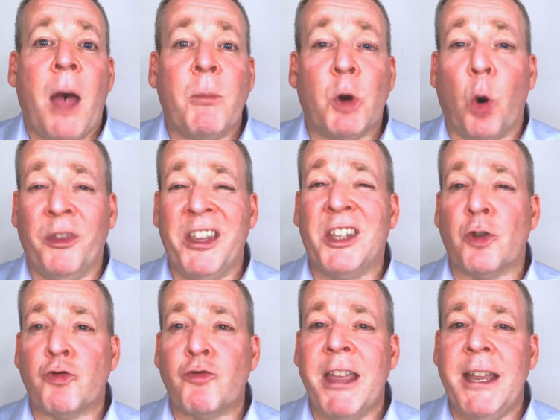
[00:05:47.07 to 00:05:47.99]
called the
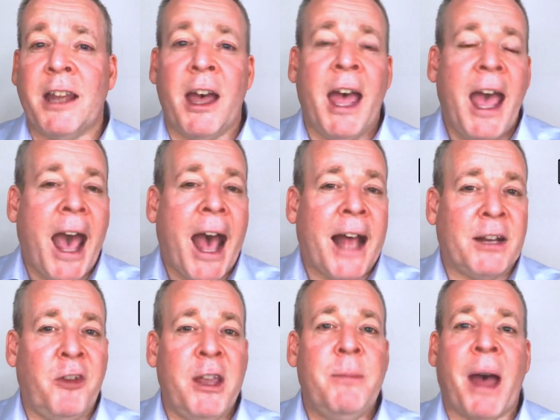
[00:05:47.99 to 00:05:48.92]
Zarina, had a
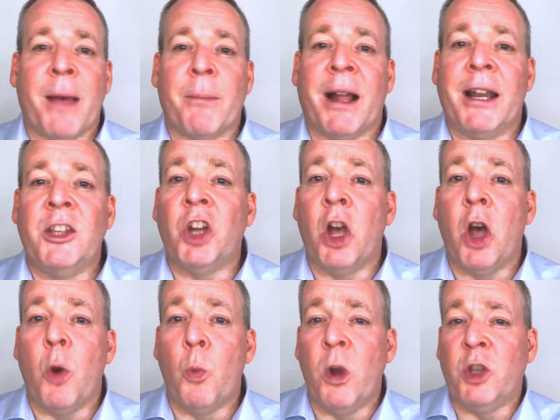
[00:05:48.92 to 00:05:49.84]
feedback
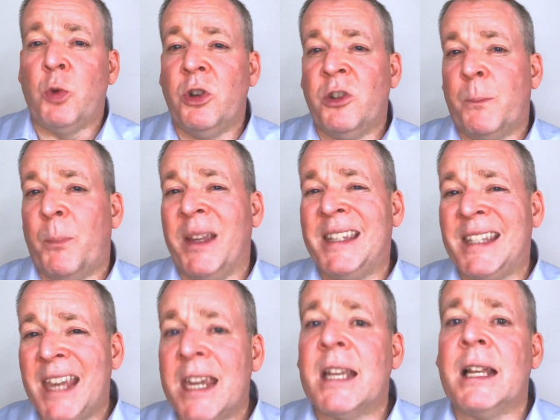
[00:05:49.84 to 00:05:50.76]
manager which was
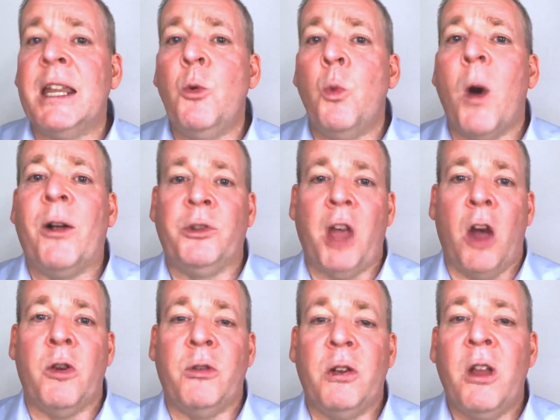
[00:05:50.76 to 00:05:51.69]
particularly well
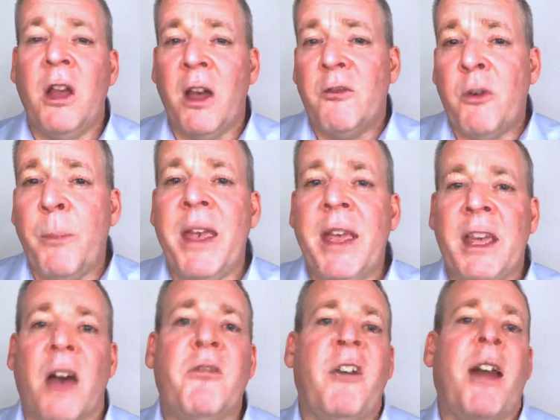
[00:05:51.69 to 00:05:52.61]
known for being
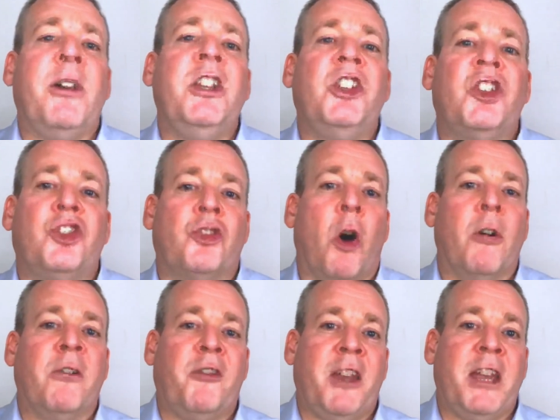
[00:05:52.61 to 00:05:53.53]
a very
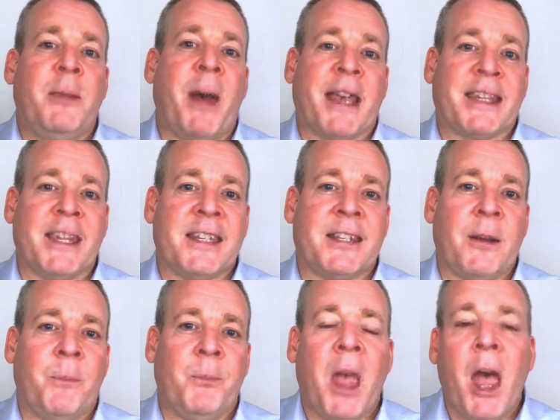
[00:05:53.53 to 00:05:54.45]
strong feedback
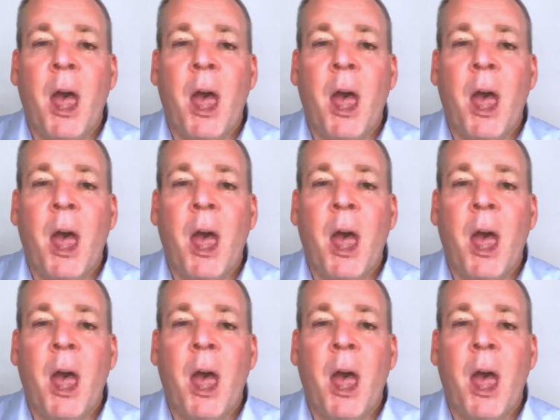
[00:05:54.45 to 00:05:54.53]
system.